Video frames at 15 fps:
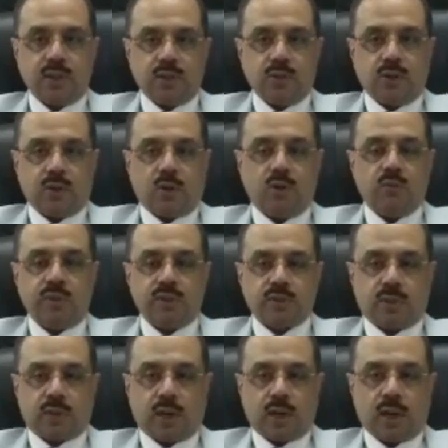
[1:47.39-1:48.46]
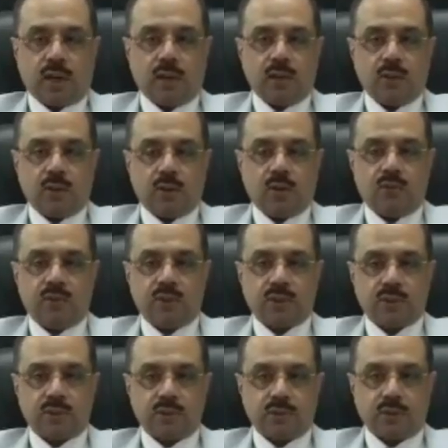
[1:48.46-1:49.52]
You are always on a high, you are
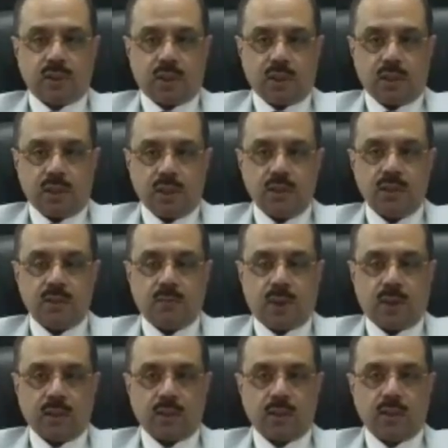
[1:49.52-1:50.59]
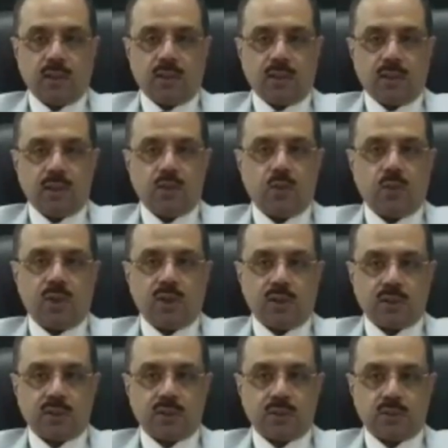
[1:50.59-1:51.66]
always in demand, and your work
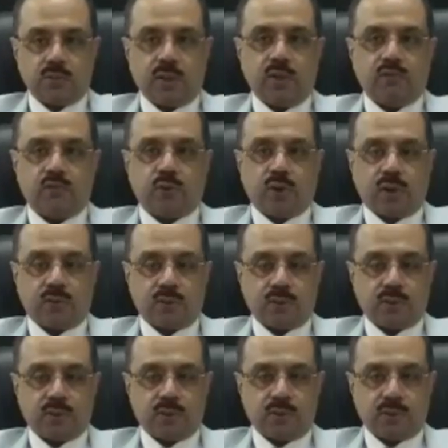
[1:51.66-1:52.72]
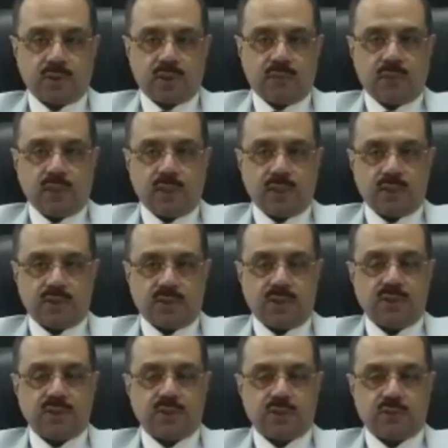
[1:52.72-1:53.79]
is 24 hours, 7 days,
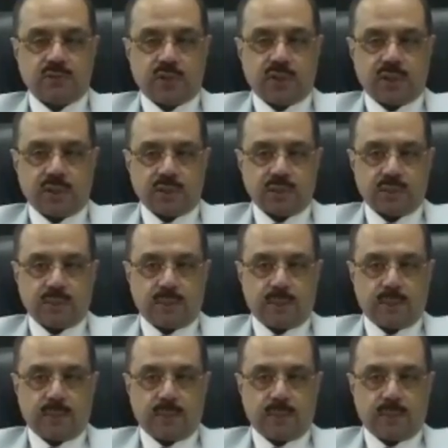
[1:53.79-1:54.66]
365 days.